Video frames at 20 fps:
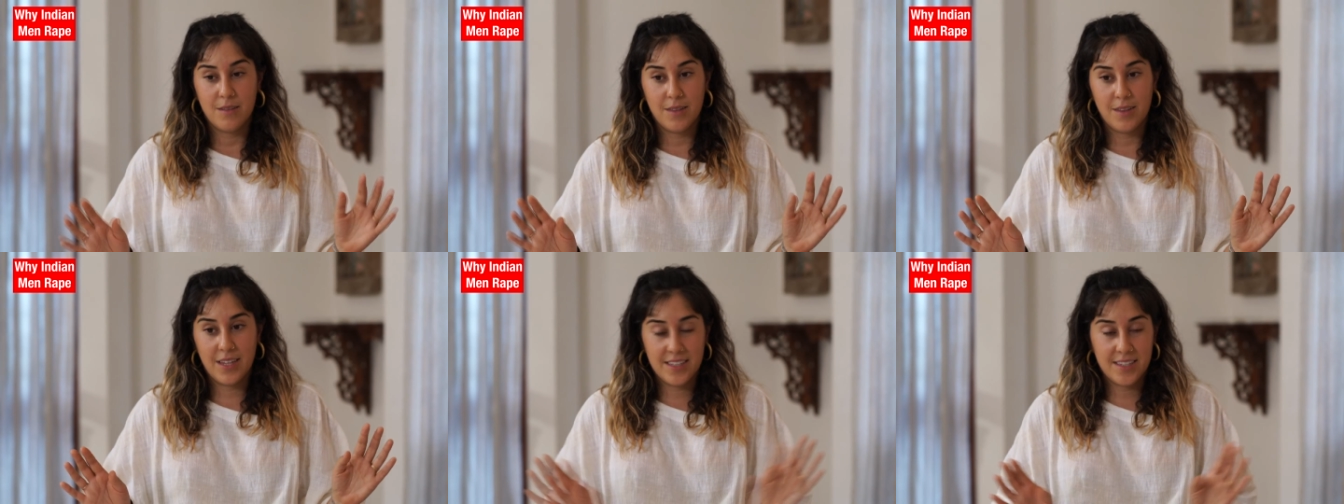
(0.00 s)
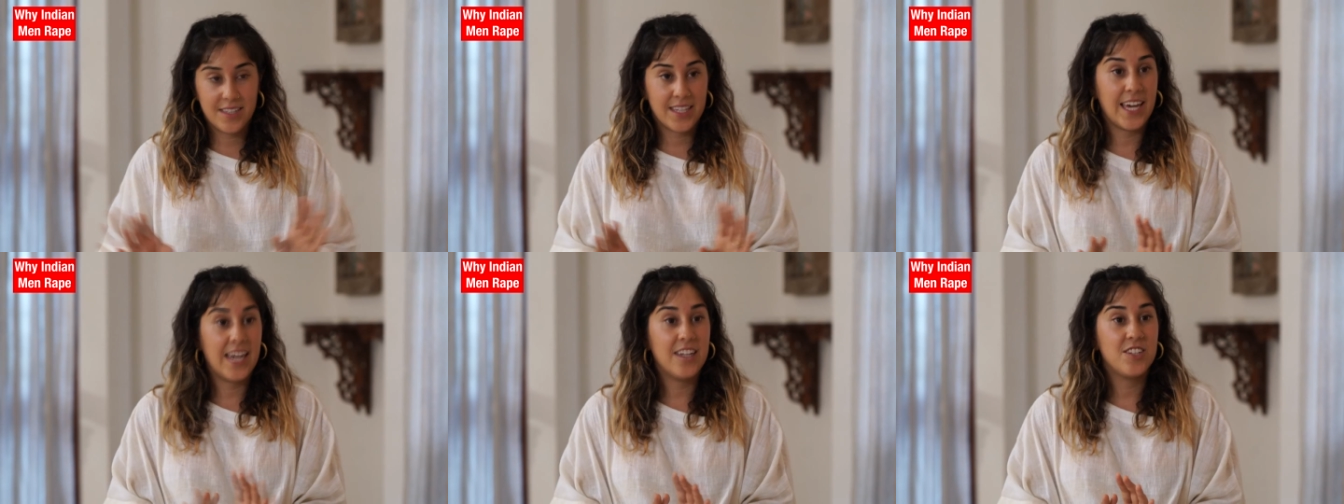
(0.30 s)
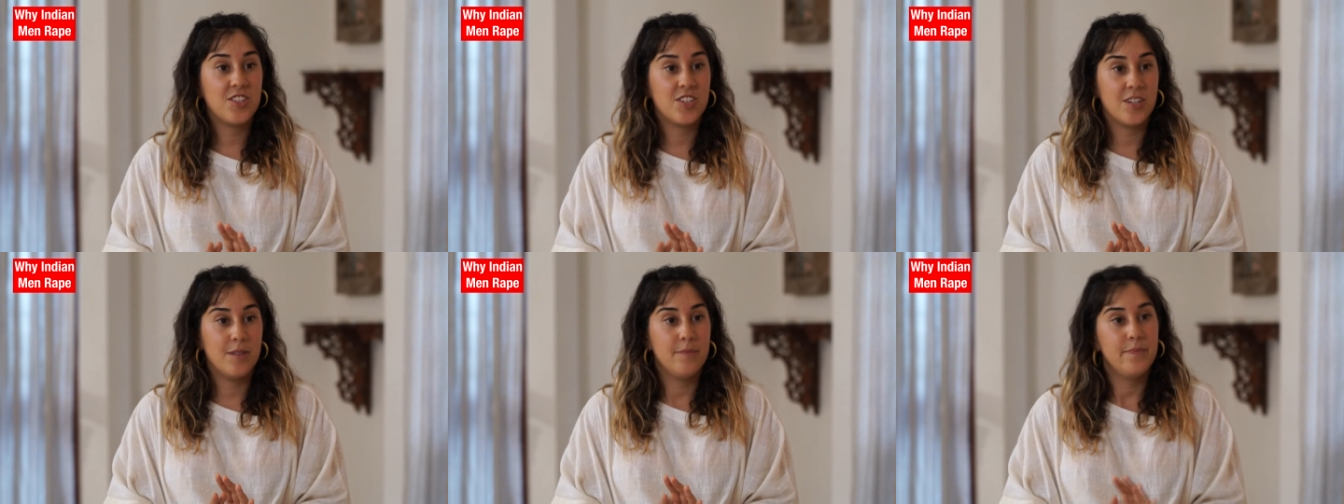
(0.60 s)
Let's
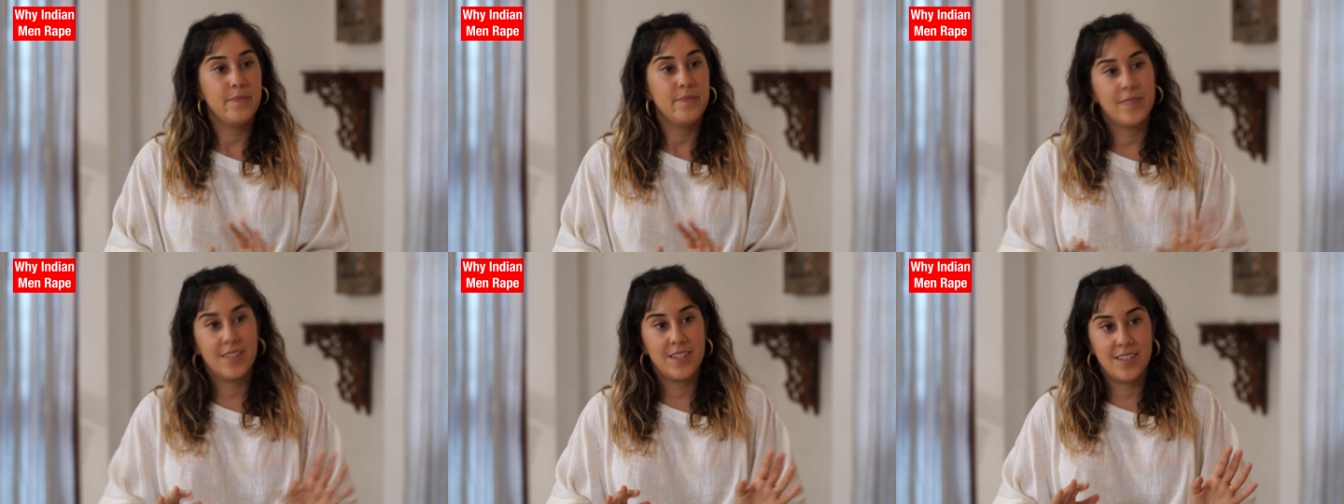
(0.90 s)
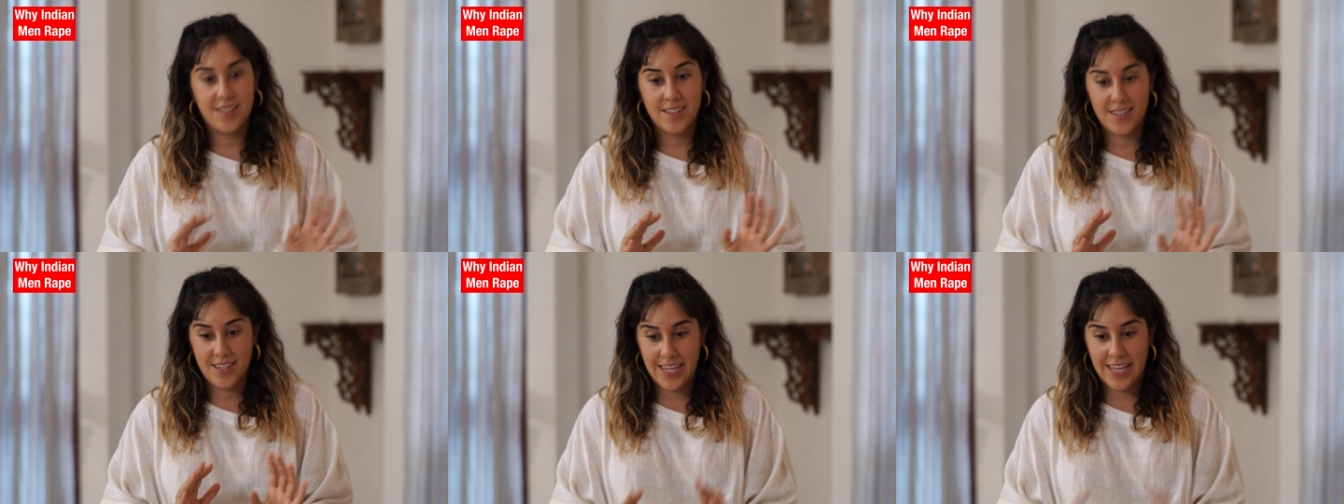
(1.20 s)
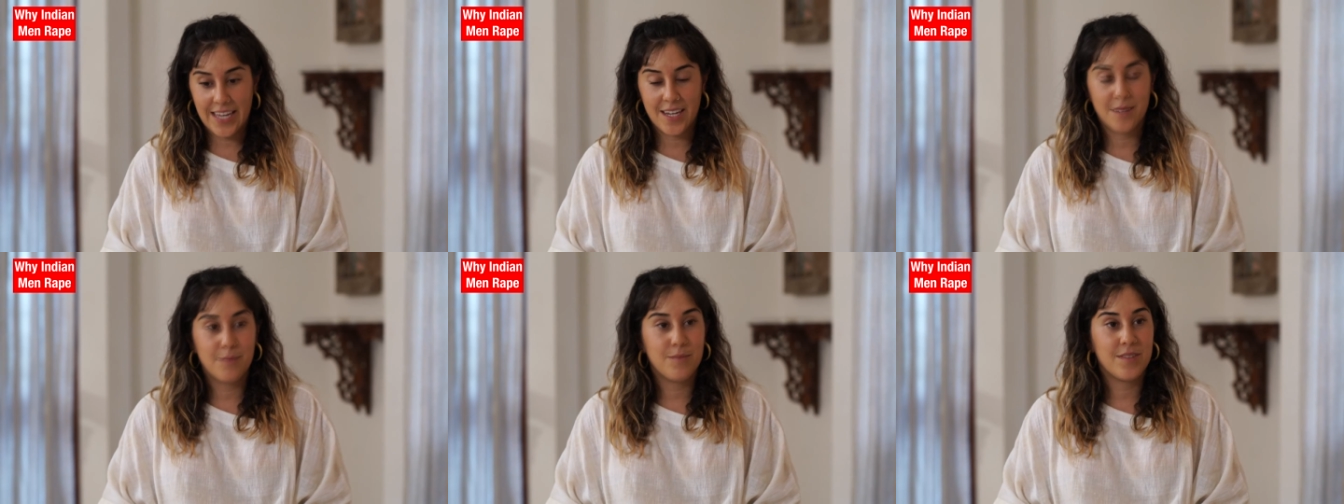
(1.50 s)
catch him. Let's
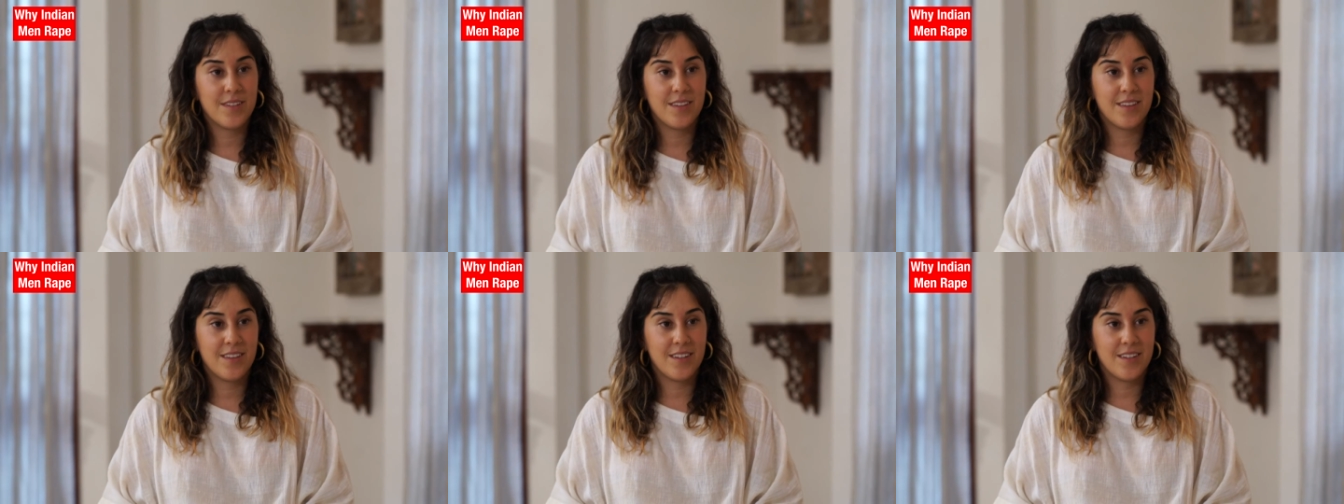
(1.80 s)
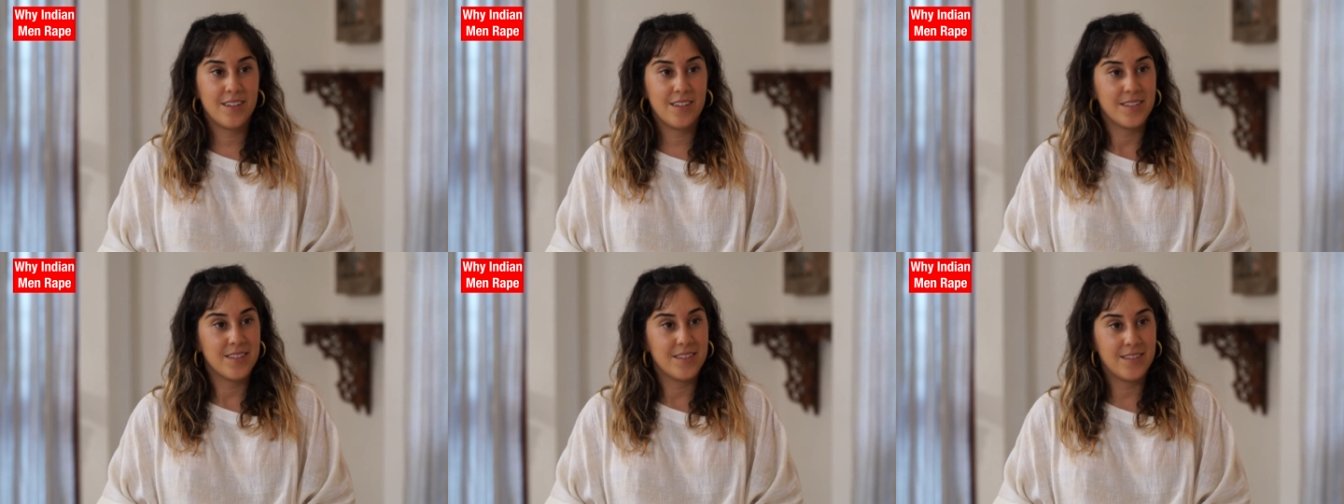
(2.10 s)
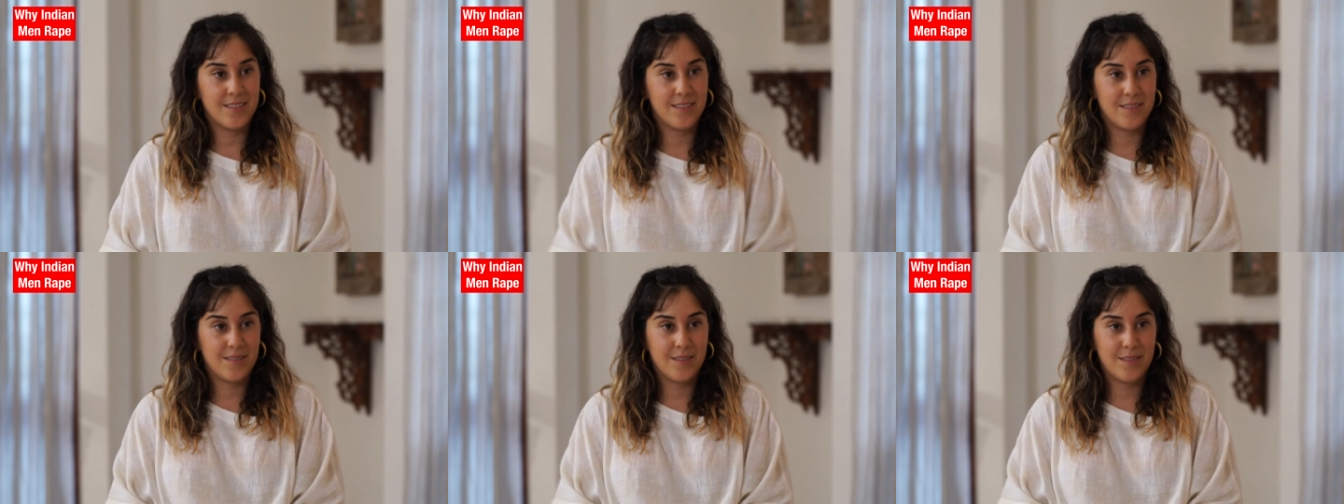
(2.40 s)
take him to
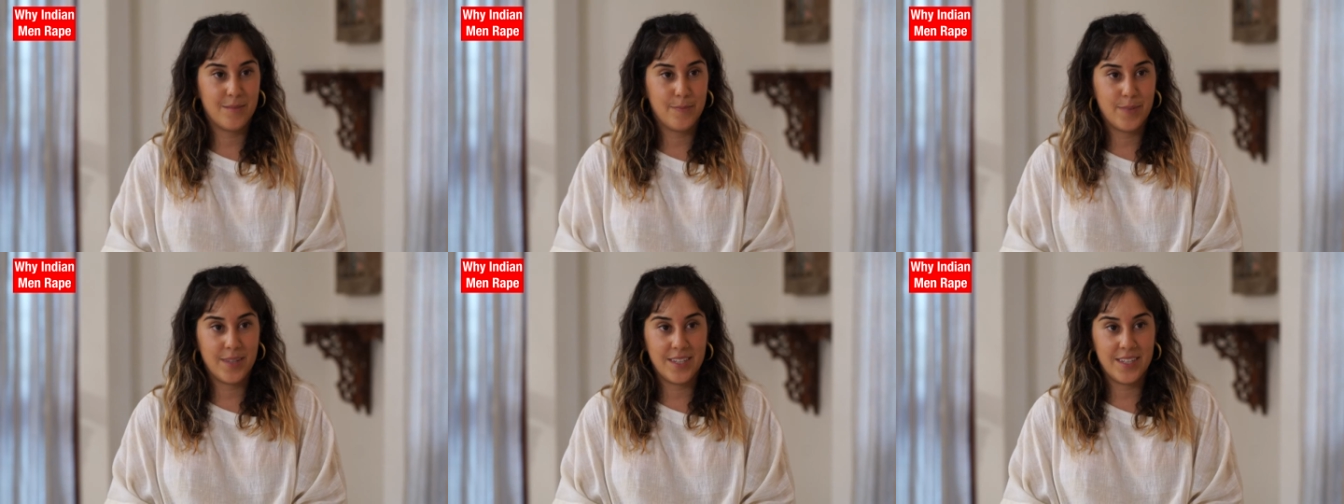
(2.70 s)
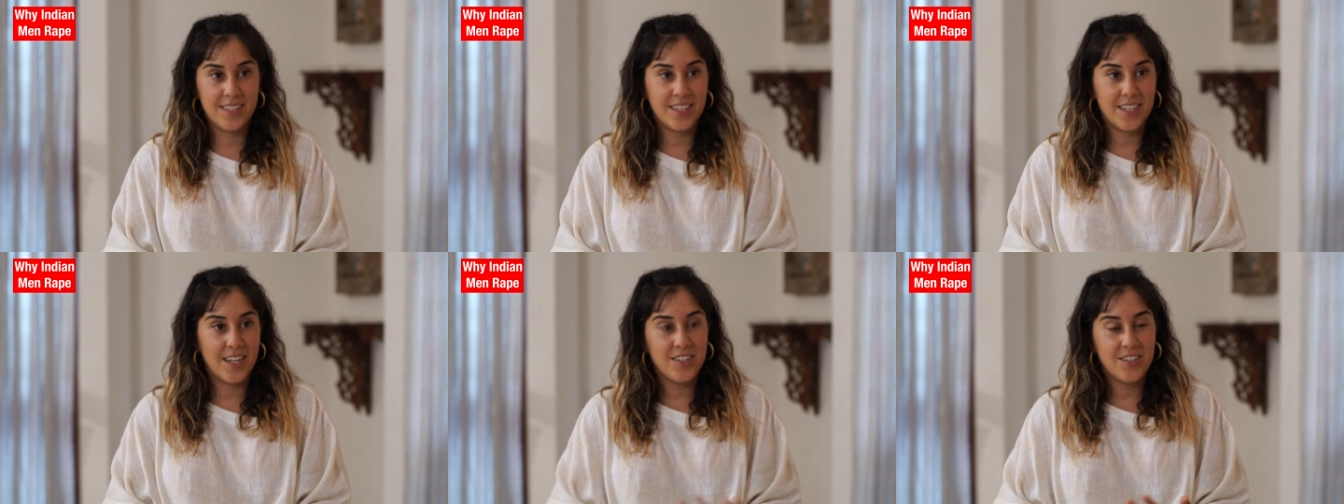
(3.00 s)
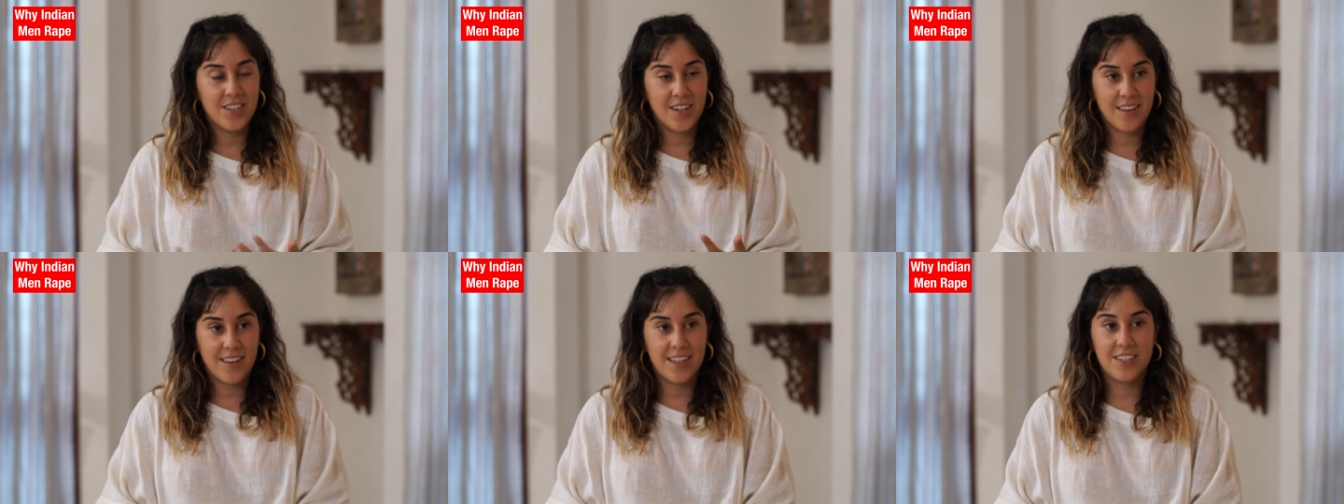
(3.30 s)
the police
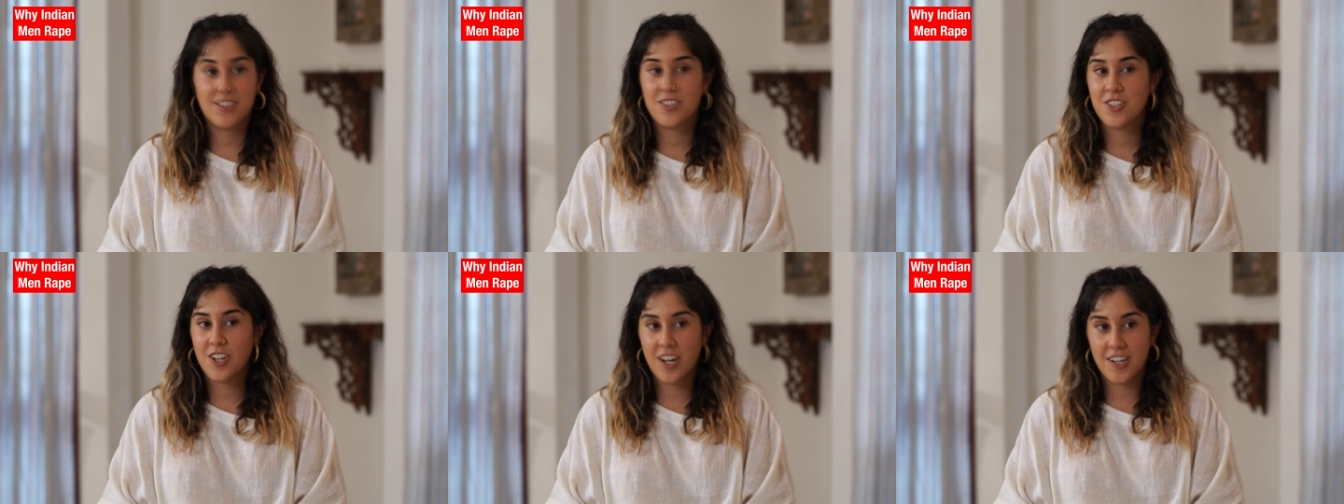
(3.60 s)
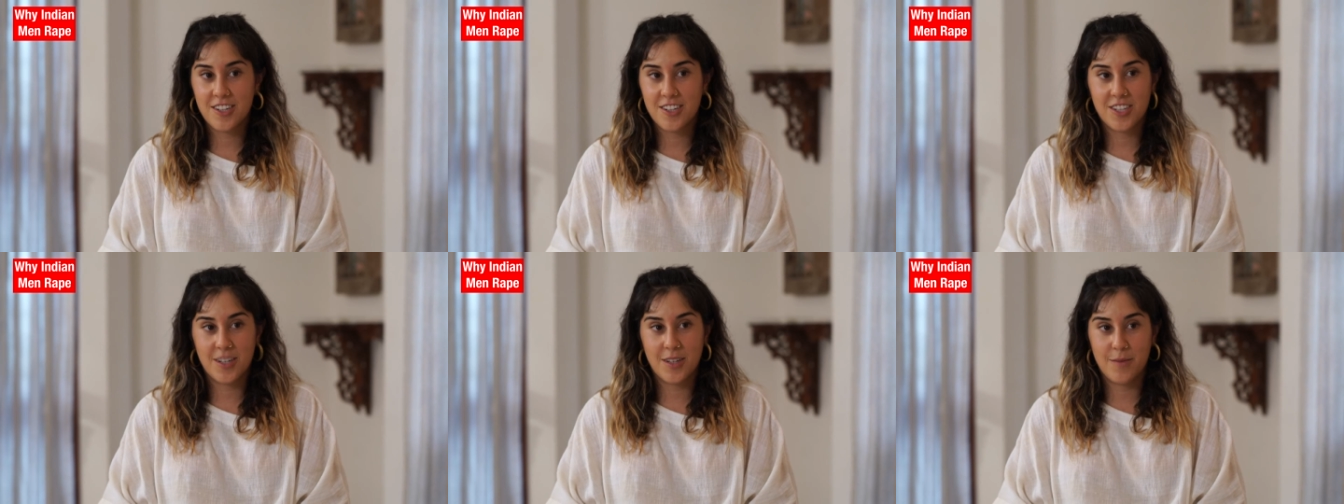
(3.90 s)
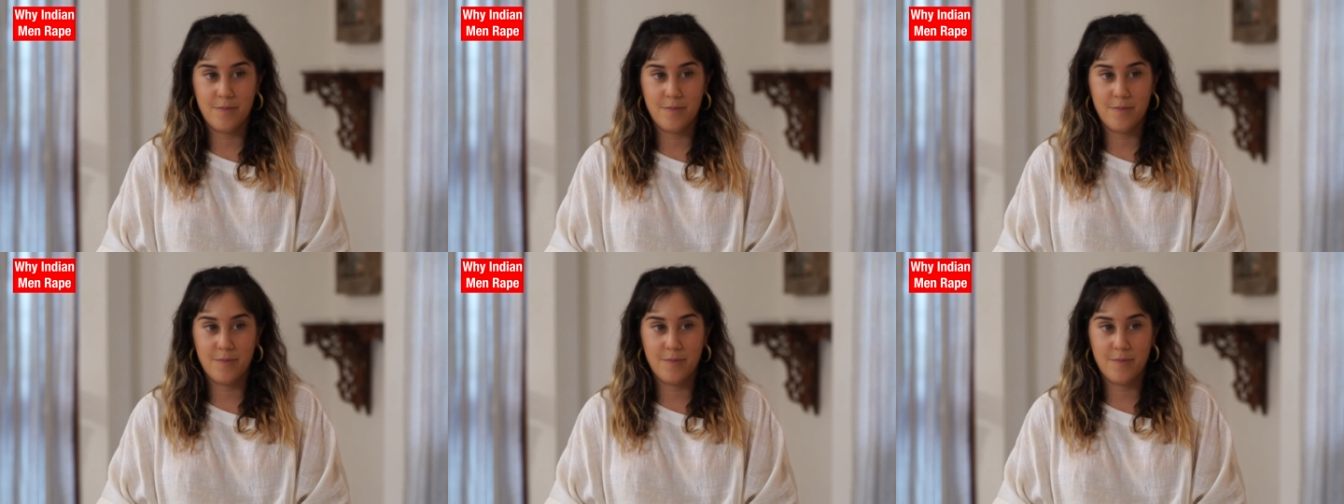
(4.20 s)
station and let's charge